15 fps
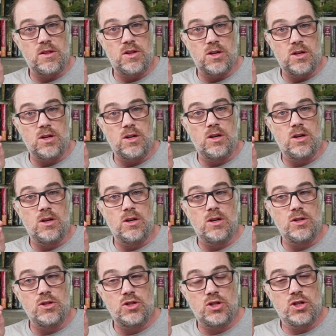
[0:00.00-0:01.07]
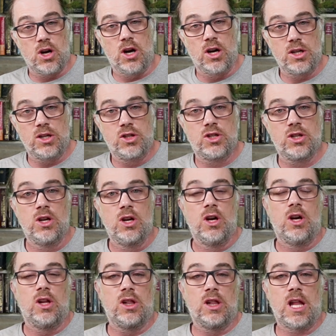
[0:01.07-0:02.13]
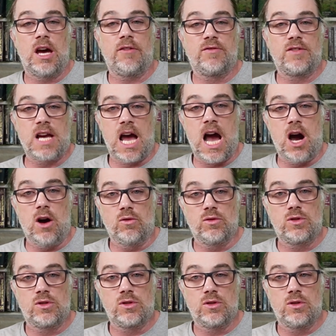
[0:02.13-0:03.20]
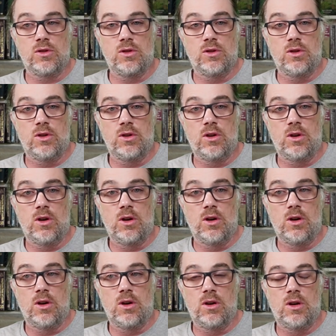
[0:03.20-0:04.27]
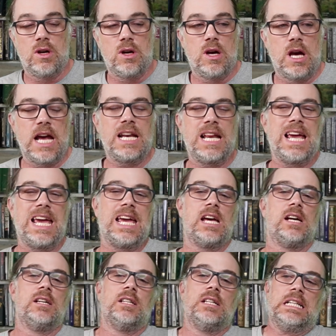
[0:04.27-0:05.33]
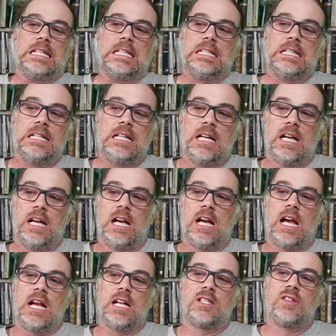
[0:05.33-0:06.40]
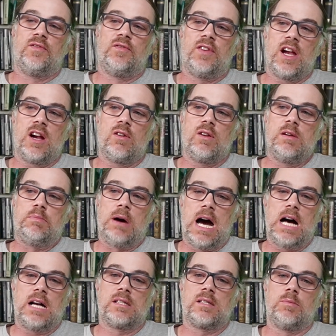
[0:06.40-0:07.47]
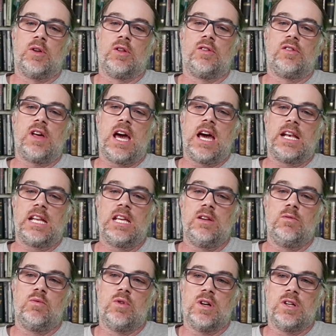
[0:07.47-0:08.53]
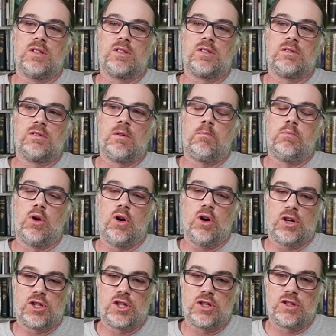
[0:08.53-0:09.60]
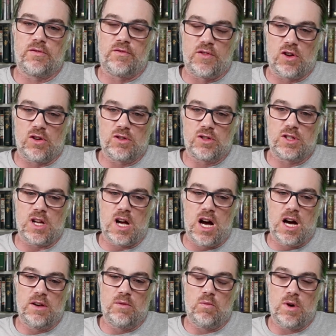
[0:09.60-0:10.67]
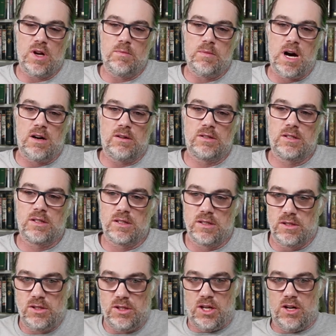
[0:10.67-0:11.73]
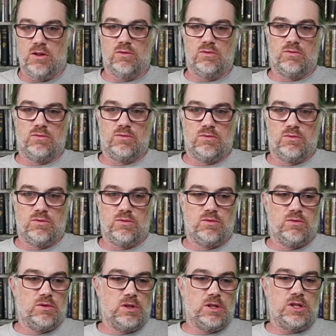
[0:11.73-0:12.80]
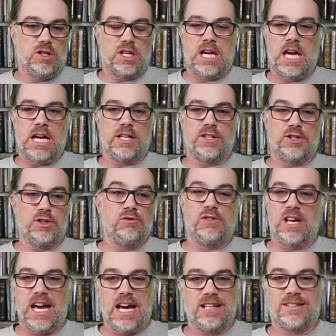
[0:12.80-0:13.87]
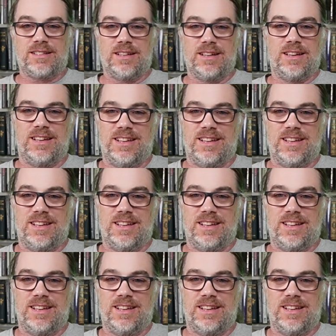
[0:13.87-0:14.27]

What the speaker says: the judge left out, and it's very possible that he was pushed first on what about, you can't do that.